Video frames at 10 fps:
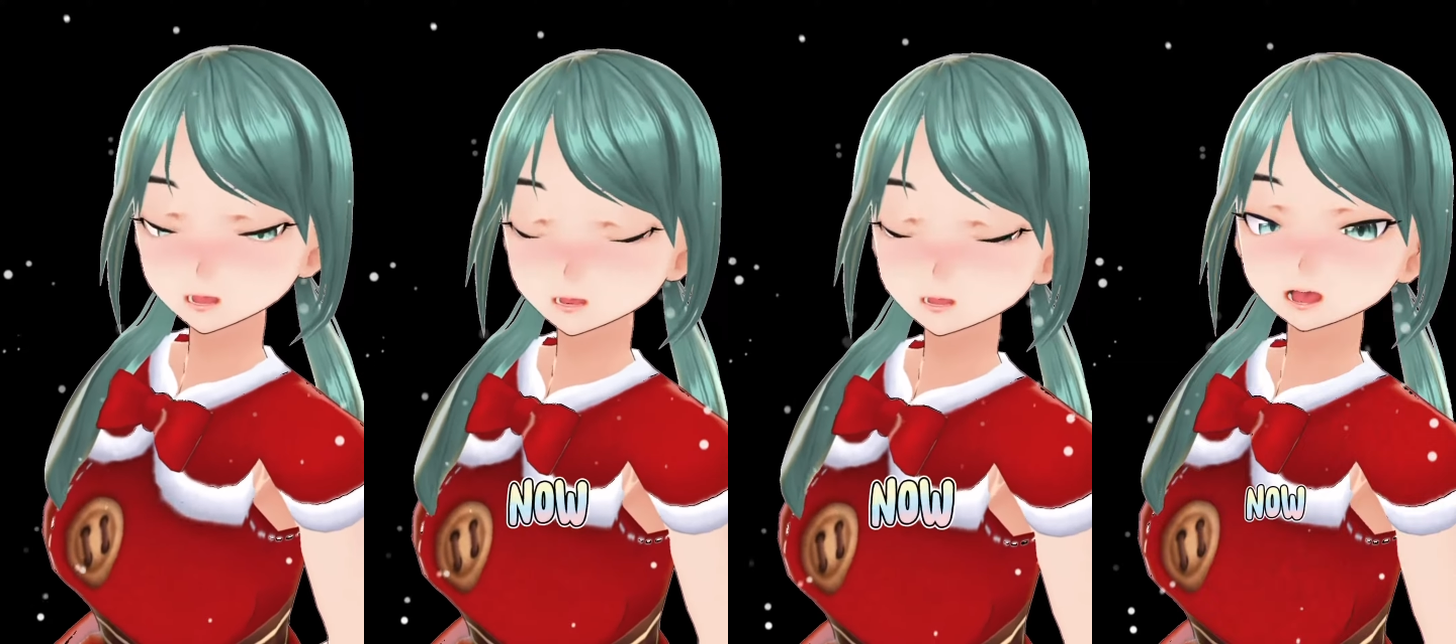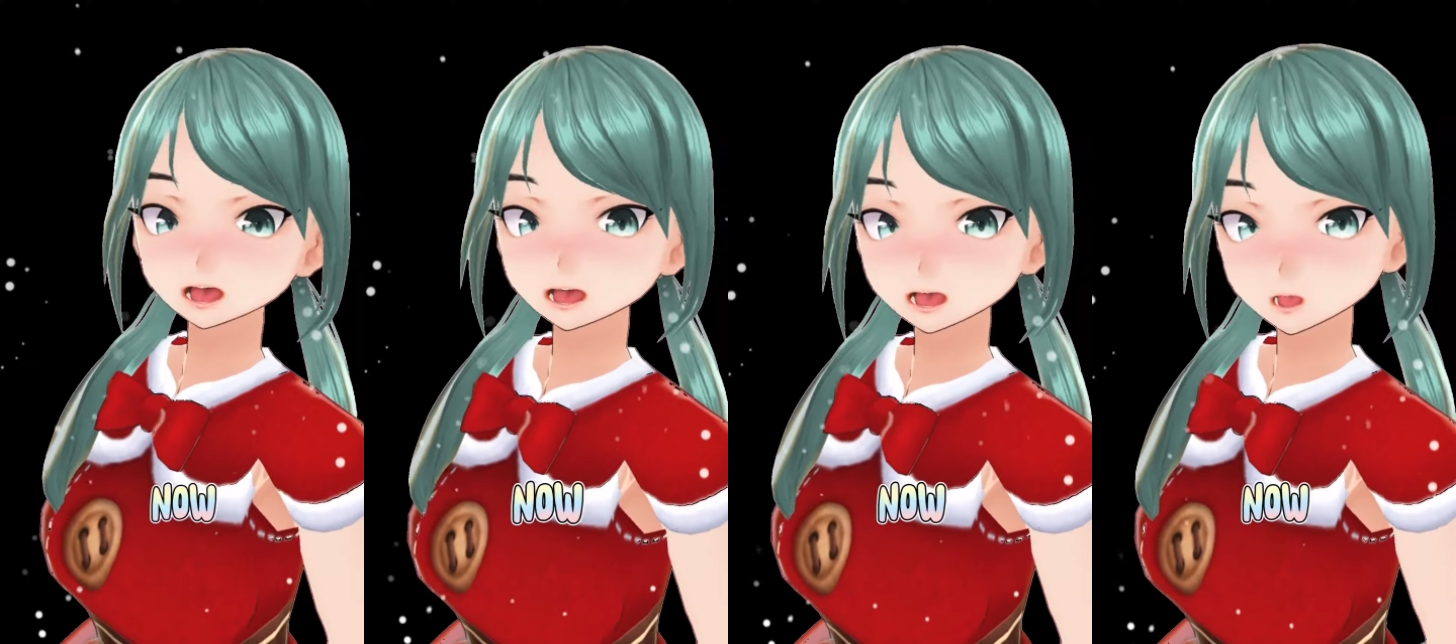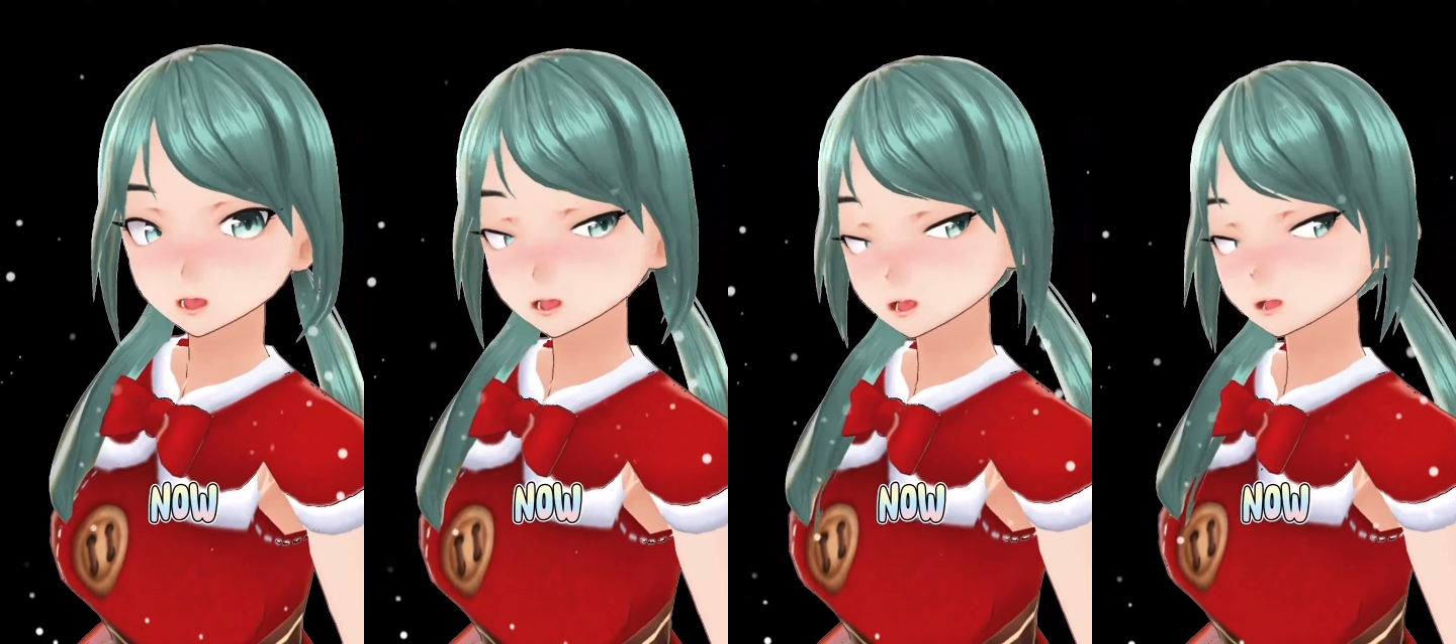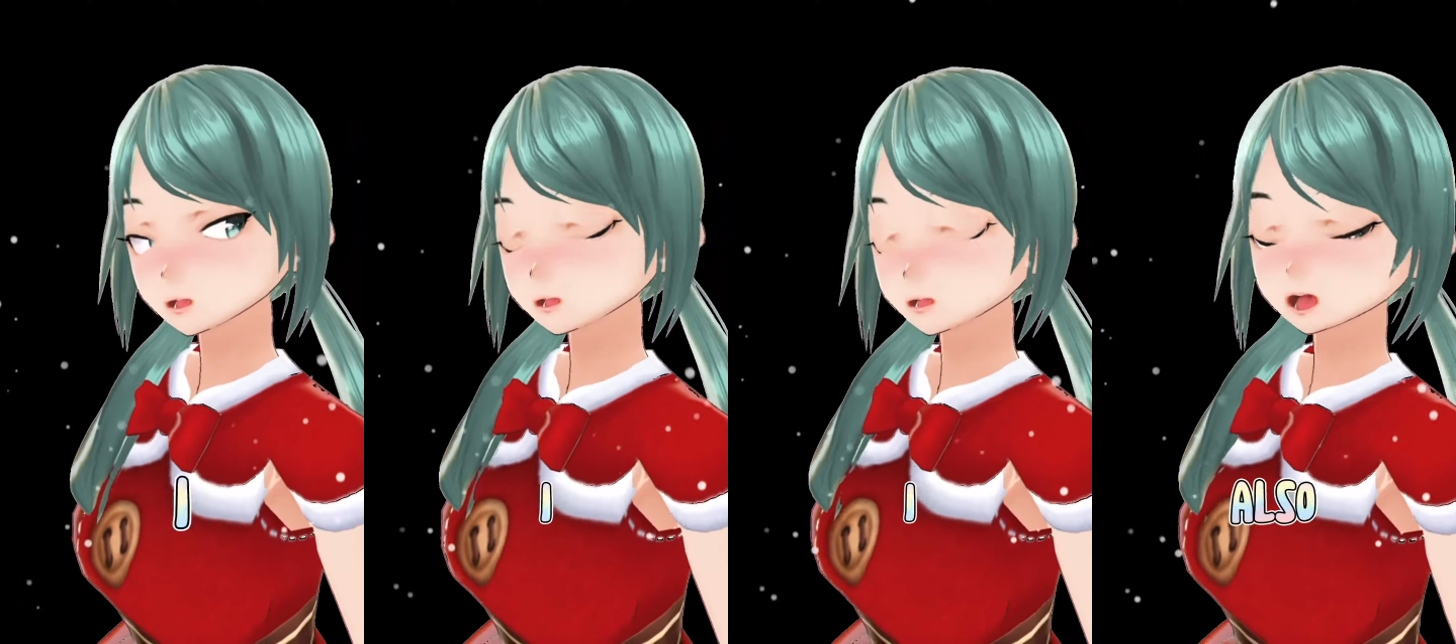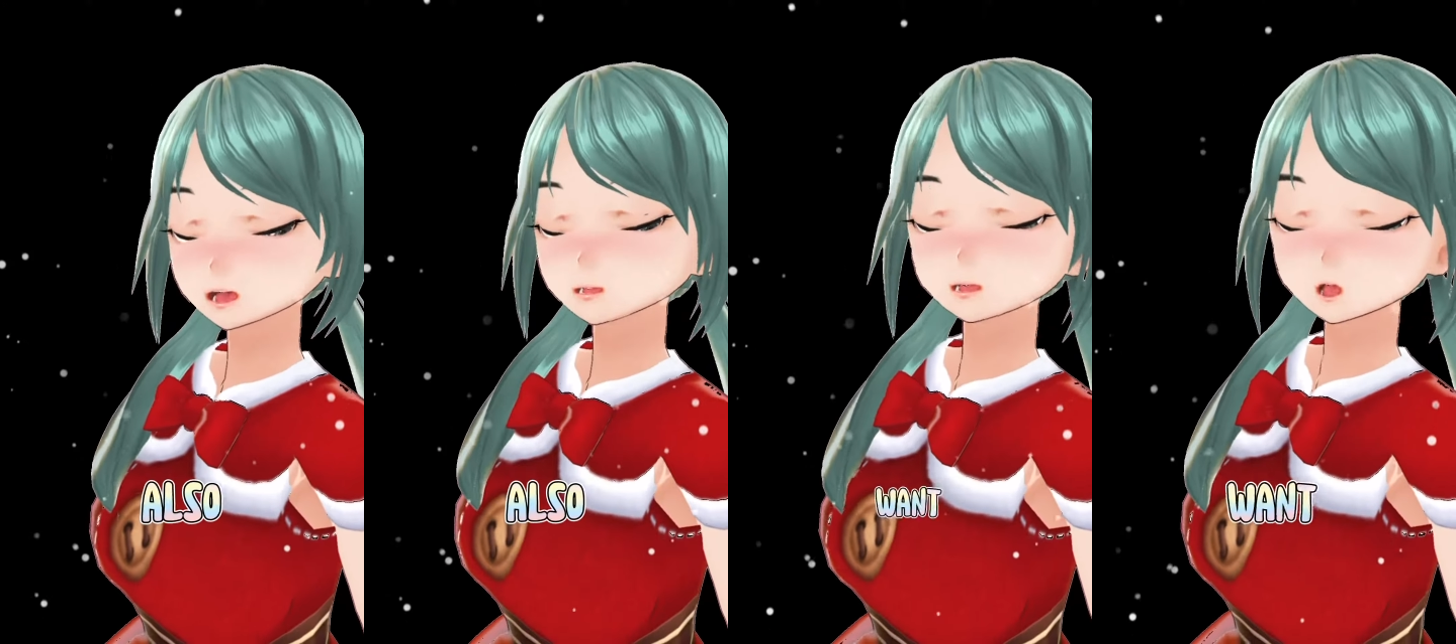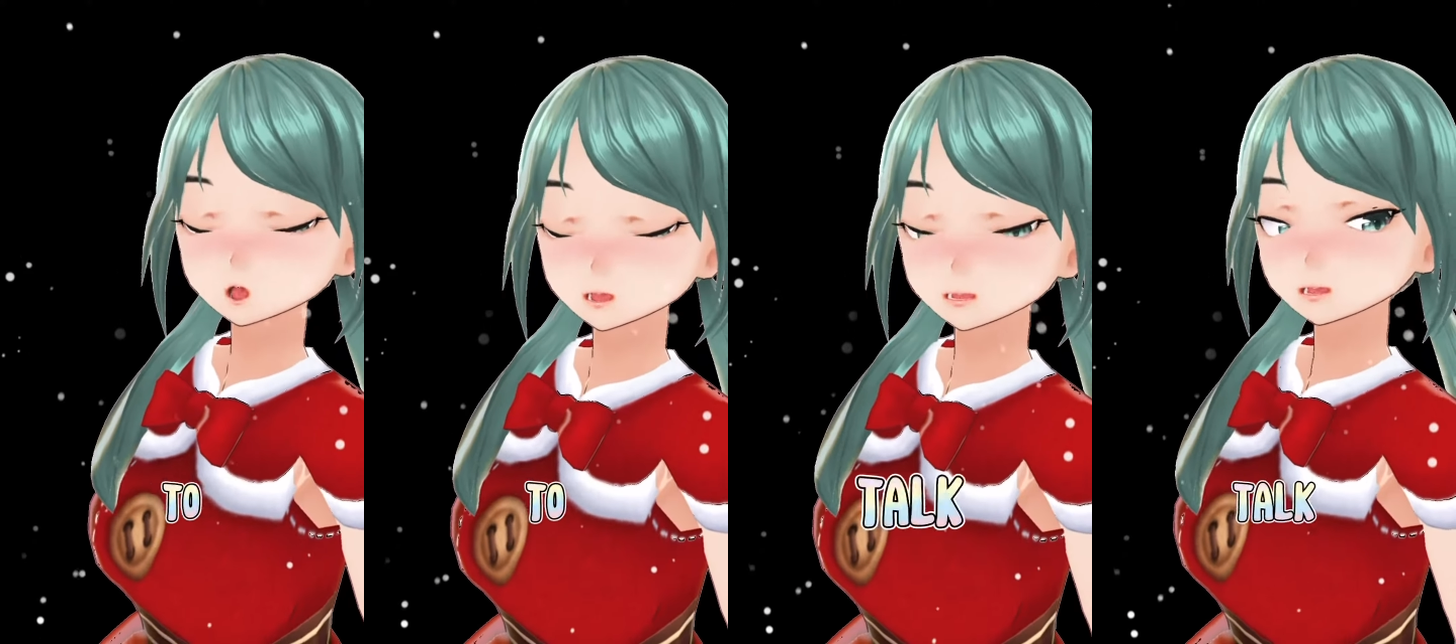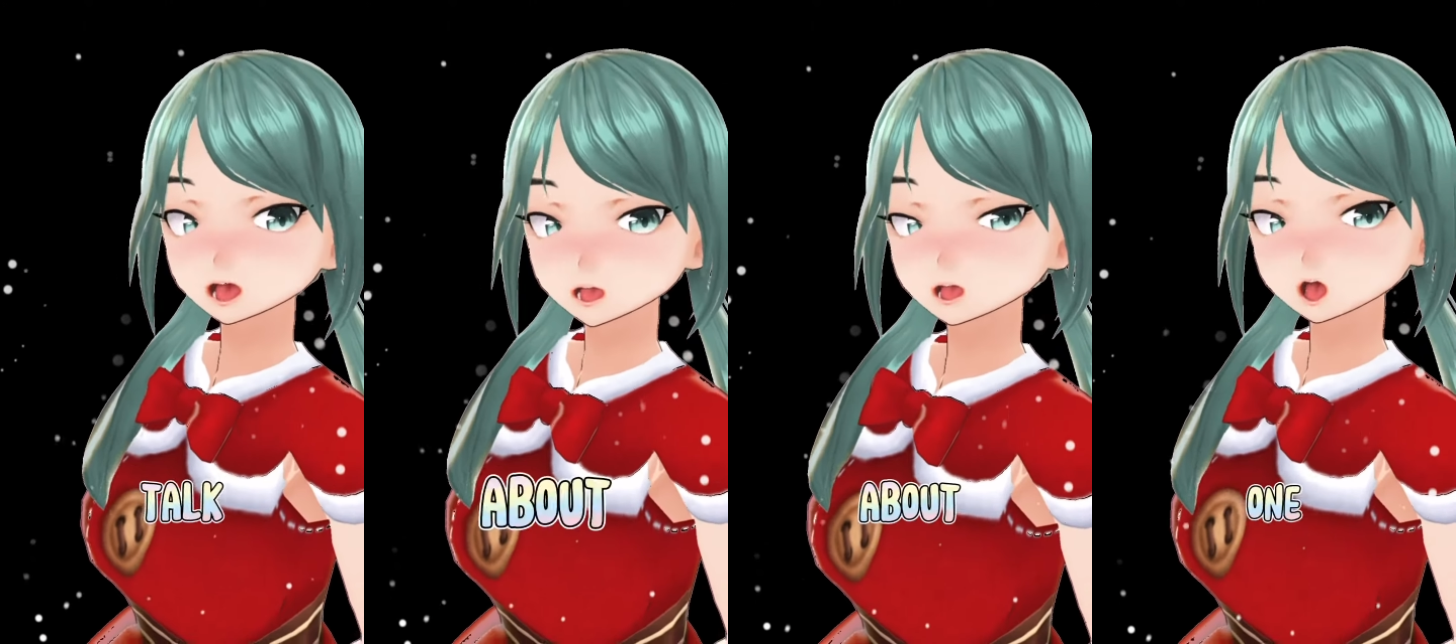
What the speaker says: Now, I also wanted to talk about